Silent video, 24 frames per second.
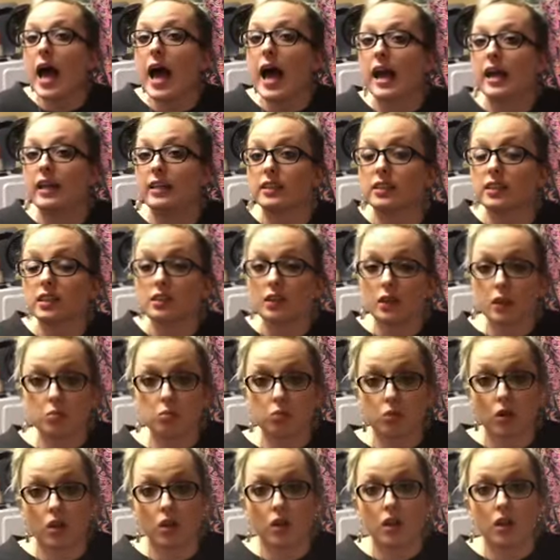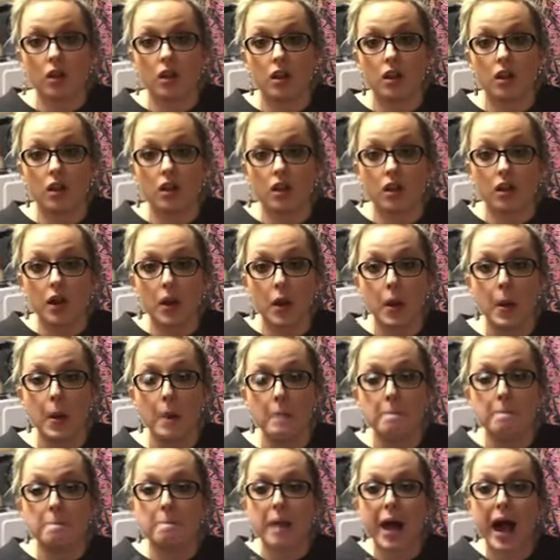As a liberal,
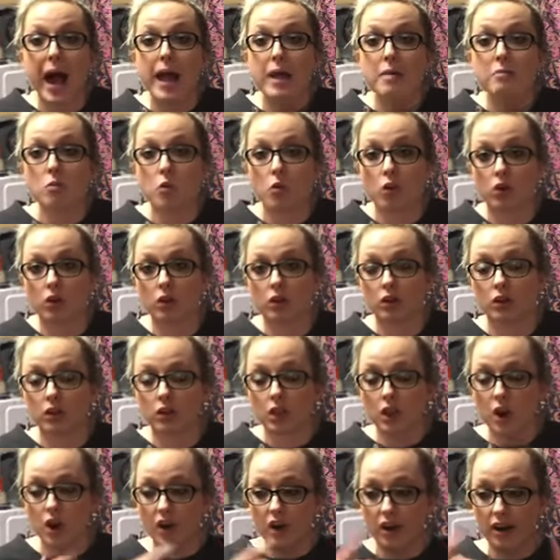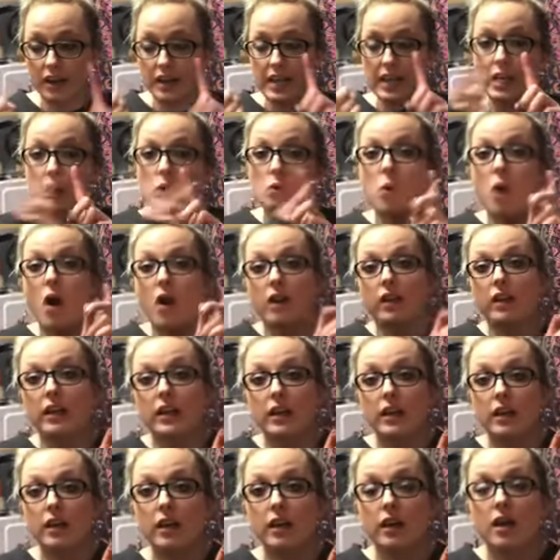my morals are
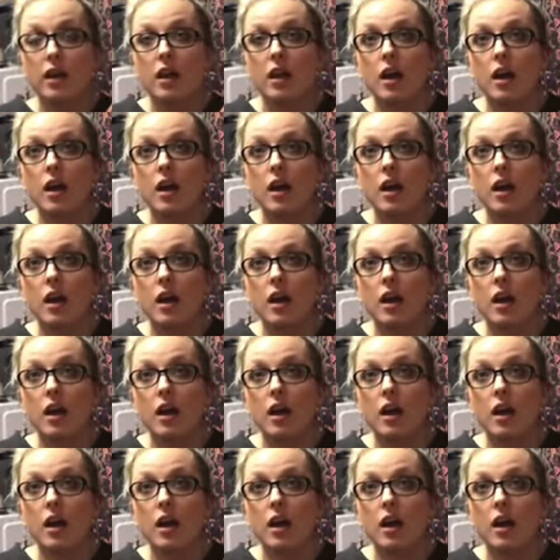equality,